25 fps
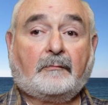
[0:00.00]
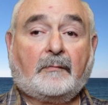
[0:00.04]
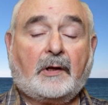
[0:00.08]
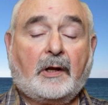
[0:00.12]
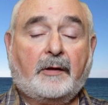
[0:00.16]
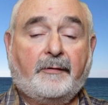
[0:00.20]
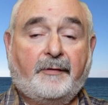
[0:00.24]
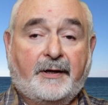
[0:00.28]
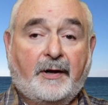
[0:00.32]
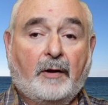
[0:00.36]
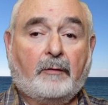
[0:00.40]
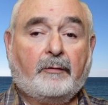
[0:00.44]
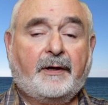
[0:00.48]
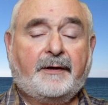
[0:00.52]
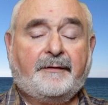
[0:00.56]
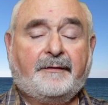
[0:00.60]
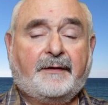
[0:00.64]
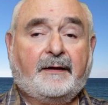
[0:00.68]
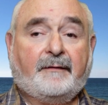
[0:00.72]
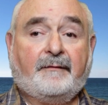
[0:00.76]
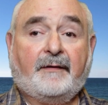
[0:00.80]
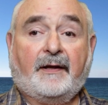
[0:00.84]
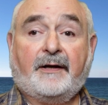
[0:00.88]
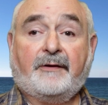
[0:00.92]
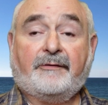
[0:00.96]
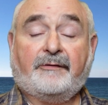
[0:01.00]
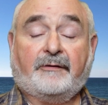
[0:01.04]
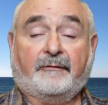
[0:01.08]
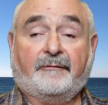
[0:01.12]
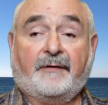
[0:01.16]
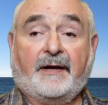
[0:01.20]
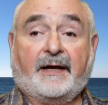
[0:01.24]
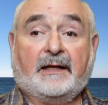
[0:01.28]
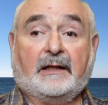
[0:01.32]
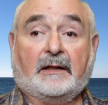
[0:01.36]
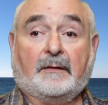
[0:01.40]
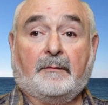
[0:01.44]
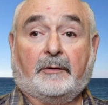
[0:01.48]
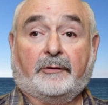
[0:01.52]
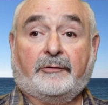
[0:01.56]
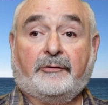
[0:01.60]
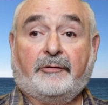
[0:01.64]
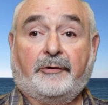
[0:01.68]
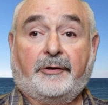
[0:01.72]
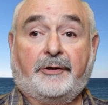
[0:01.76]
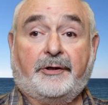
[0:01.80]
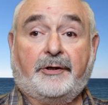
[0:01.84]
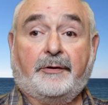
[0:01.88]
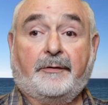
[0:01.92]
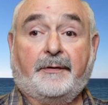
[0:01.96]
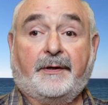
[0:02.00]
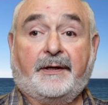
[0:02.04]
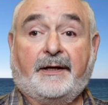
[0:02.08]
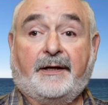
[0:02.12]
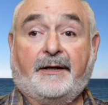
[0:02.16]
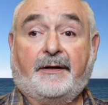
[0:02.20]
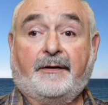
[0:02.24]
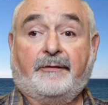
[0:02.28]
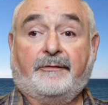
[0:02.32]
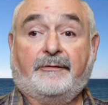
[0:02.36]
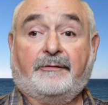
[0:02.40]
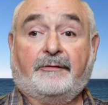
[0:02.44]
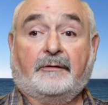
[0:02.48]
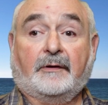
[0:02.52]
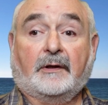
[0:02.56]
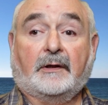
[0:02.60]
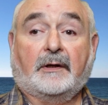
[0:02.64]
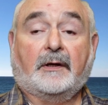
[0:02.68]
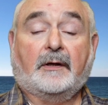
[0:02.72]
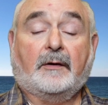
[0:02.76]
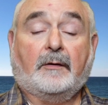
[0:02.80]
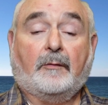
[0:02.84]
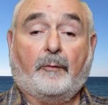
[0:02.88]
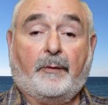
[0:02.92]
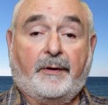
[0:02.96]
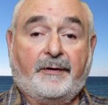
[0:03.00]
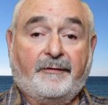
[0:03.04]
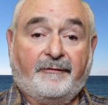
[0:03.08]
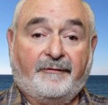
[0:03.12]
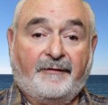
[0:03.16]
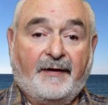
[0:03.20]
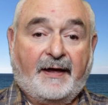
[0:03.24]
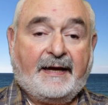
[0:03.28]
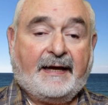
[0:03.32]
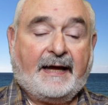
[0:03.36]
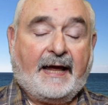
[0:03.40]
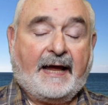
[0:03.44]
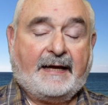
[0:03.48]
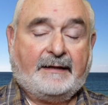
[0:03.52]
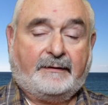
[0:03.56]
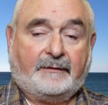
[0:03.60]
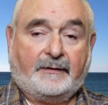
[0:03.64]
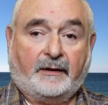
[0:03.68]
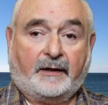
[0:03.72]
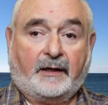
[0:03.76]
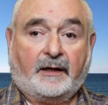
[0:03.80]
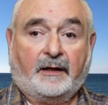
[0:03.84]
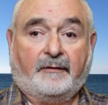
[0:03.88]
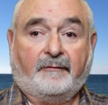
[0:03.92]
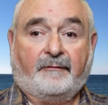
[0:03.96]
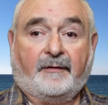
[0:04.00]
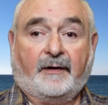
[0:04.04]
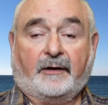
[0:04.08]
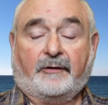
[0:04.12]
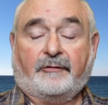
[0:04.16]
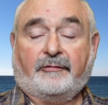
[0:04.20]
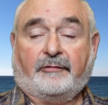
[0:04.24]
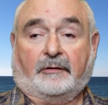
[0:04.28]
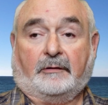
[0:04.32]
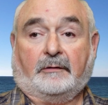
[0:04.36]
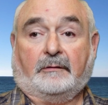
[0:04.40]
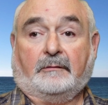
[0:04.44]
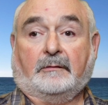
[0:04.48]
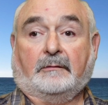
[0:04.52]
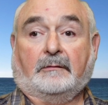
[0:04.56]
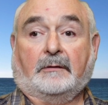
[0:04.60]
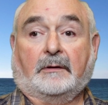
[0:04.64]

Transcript: the only thing that is available to you is we vacate the conviction